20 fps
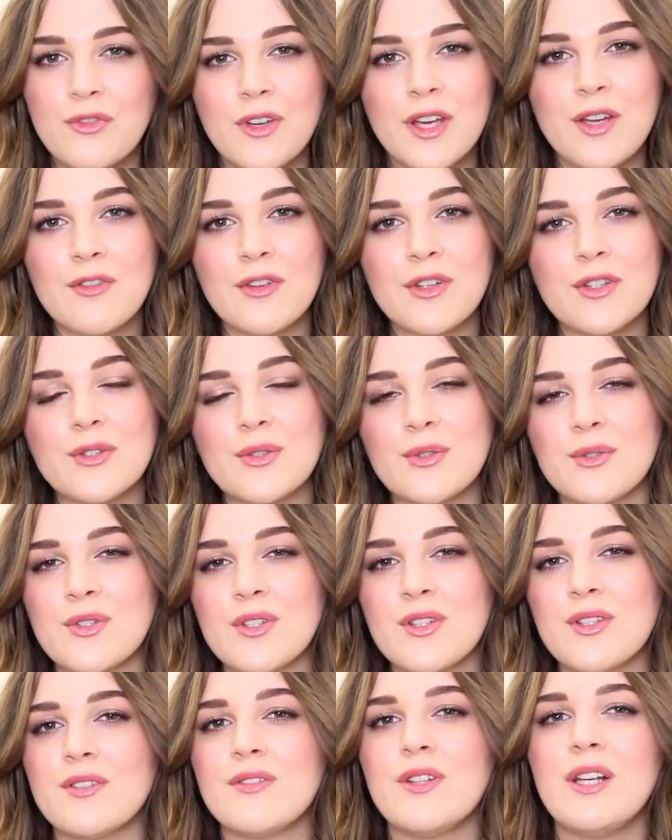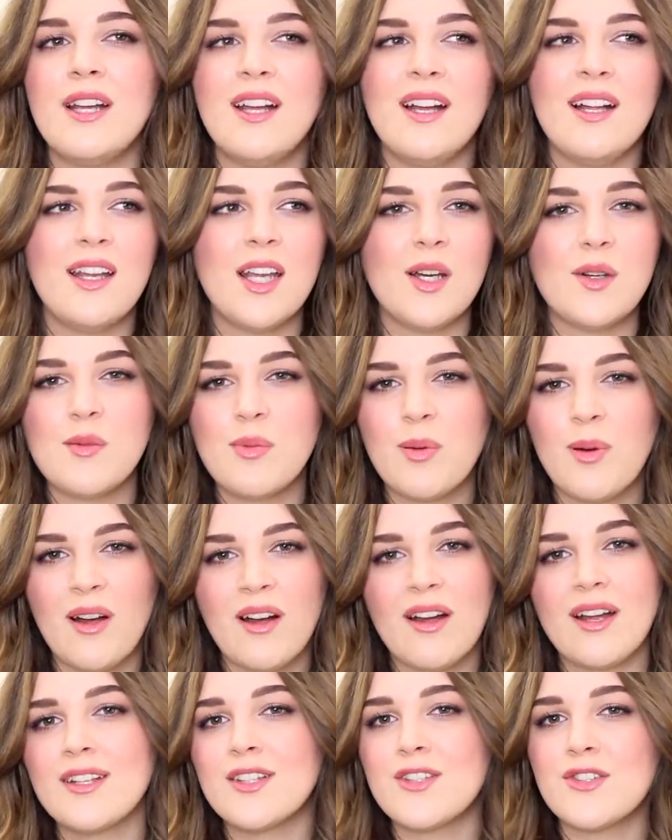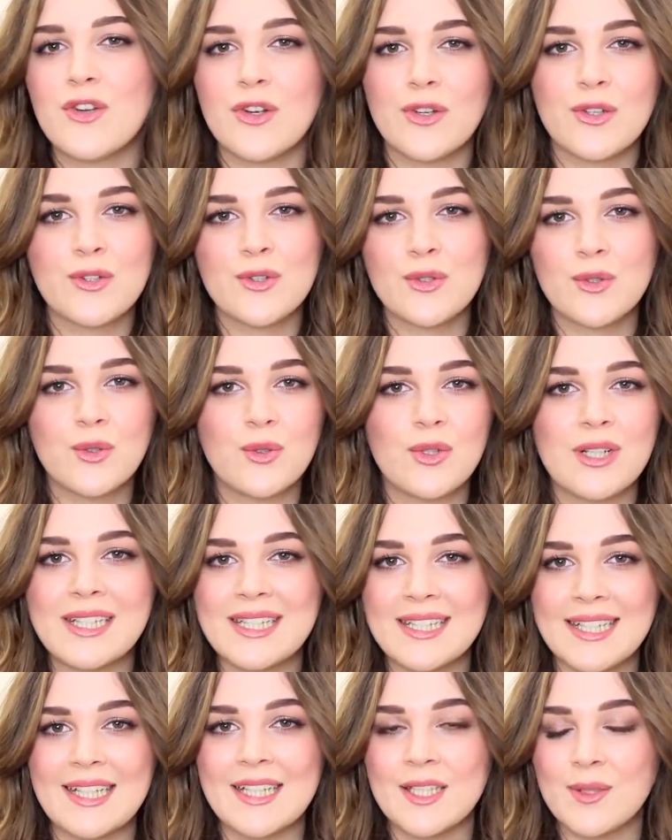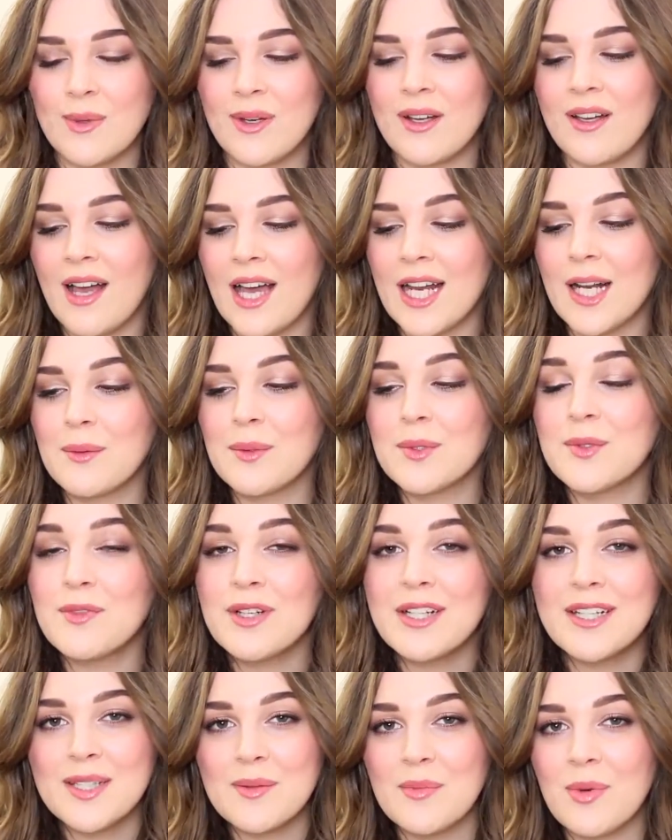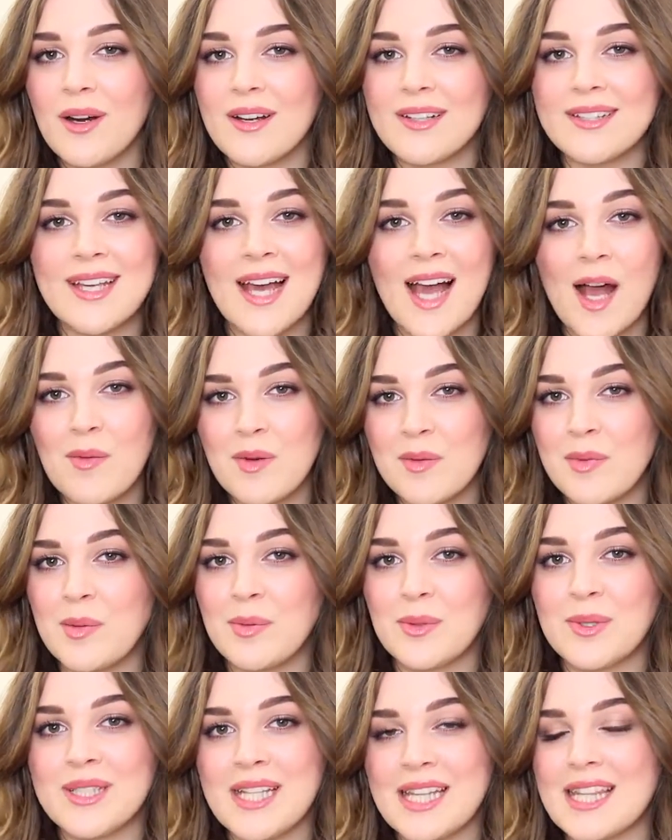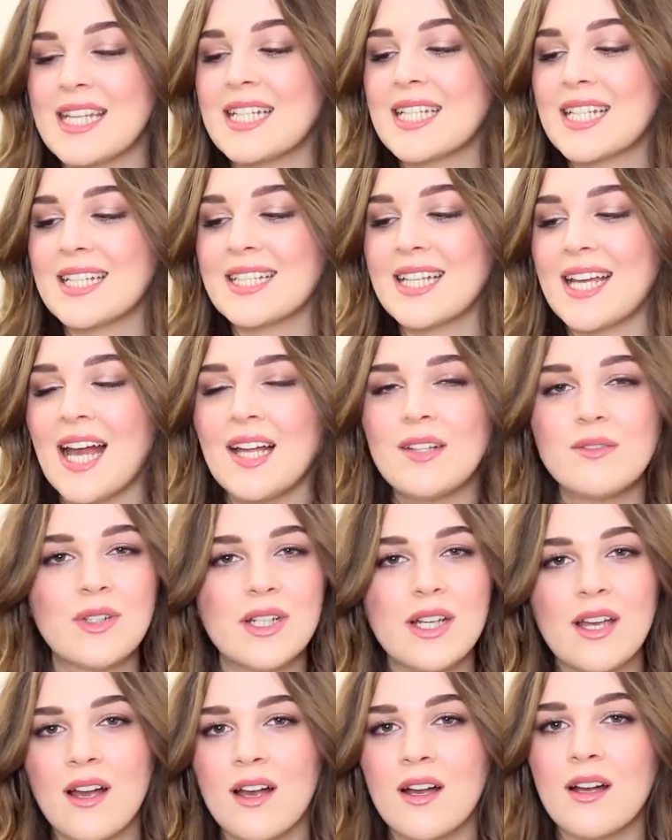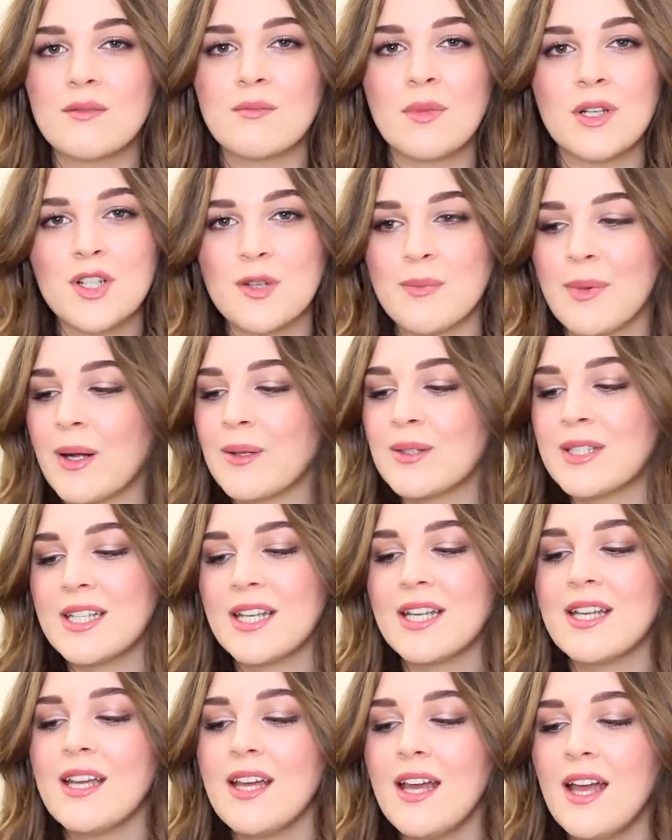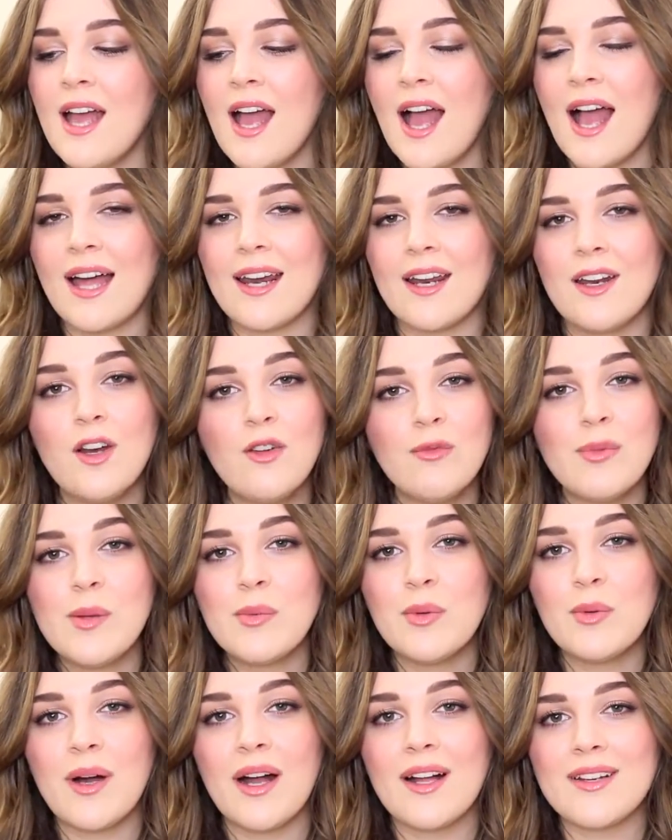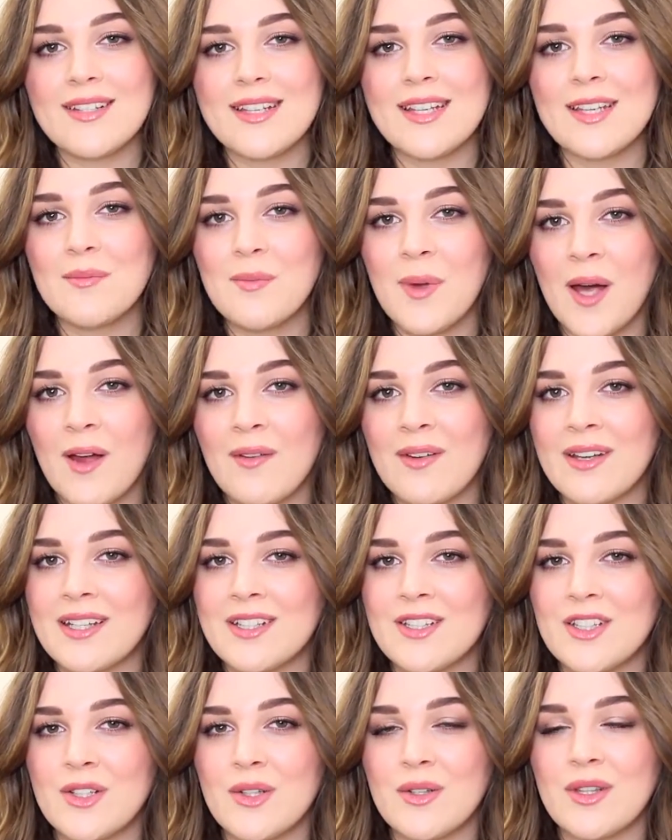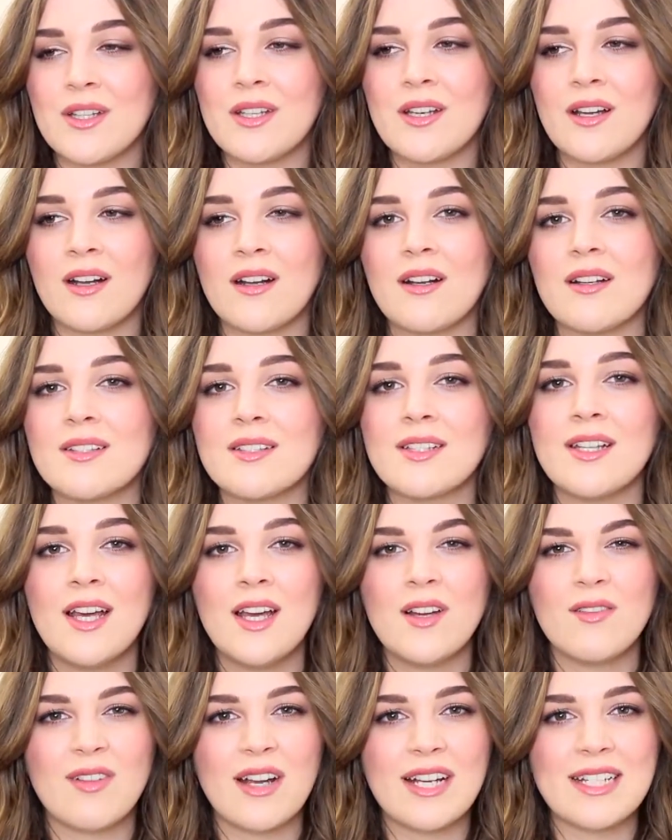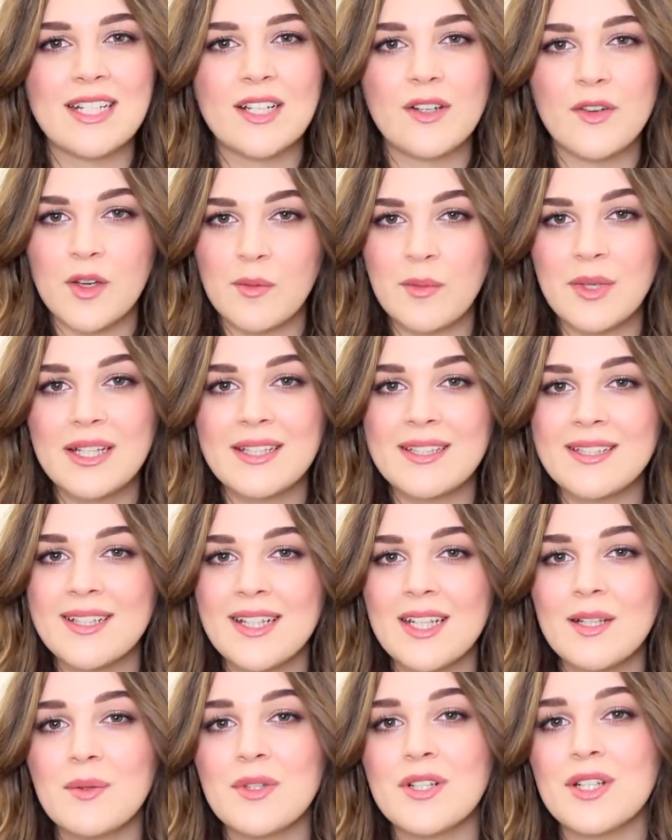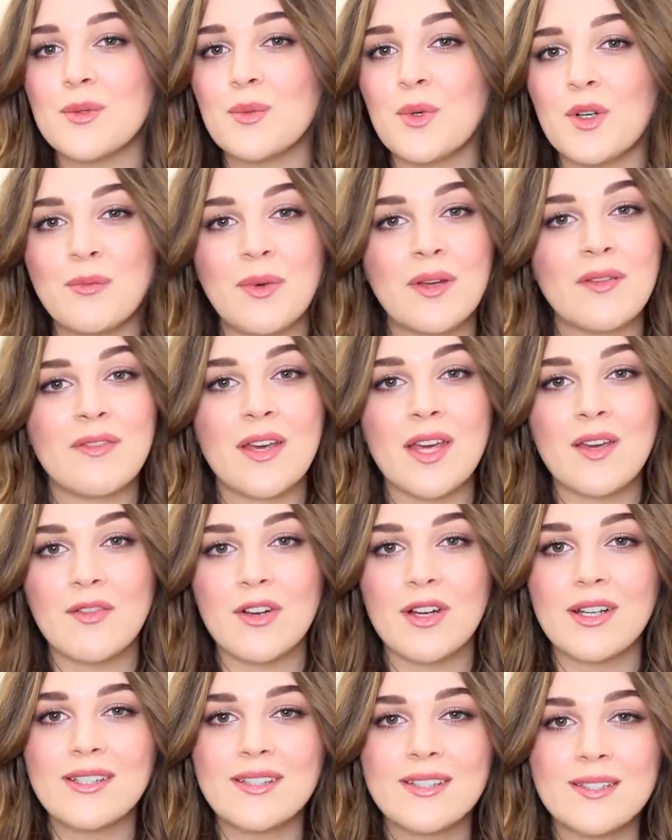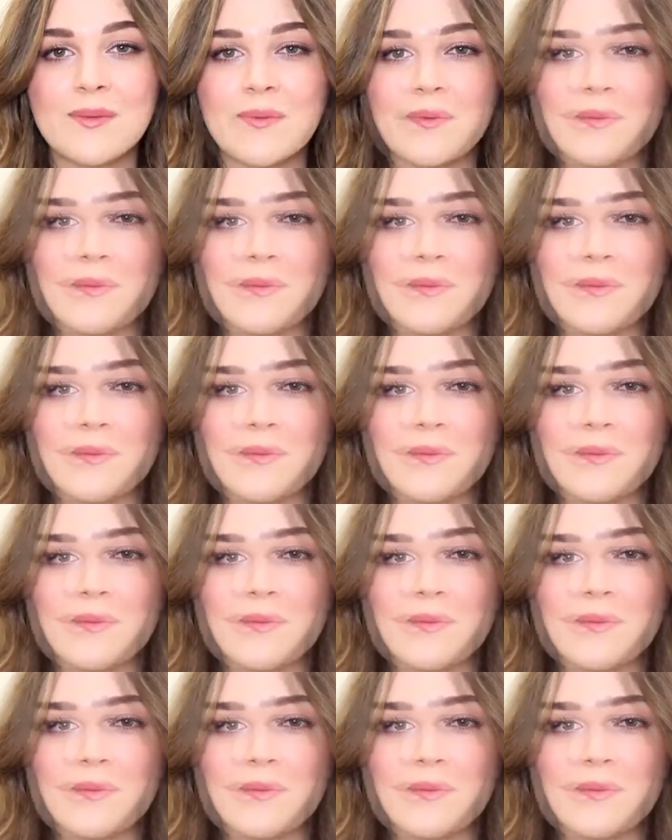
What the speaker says: favourite sort of lower price drugstore concealers were, and I was really surprised how many people said this because I hadn't really heard much about it, and a lot of people were actually comparing it to the NARS Radiant Creamy Concealer, which is one of my favourites.